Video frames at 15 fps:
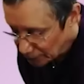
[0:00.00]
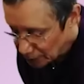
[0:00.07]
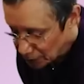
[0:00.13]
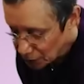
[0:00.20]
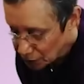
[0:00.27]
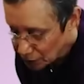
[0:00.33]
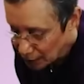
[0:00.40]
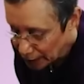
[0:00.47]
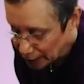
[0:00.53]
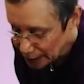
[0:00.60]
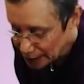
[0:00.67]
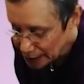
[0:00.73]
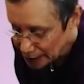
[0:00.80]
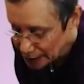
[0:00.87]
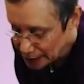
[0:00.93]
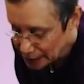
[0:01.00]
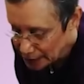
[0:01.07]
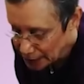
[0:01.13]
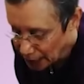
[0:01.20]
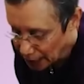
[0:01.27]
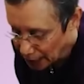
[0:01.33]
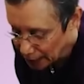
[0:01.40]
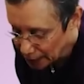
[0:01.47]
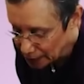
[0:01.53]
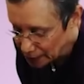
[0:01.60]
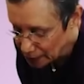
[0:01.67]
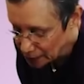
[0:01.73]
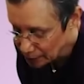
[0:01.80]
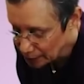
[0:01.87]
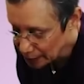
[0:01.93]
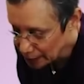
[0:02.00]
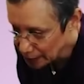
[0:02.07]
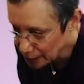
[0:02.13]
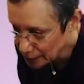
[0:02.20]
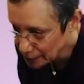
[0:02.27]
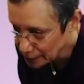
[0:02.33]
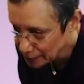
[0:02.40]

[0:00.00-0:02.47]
the way it is designed to be.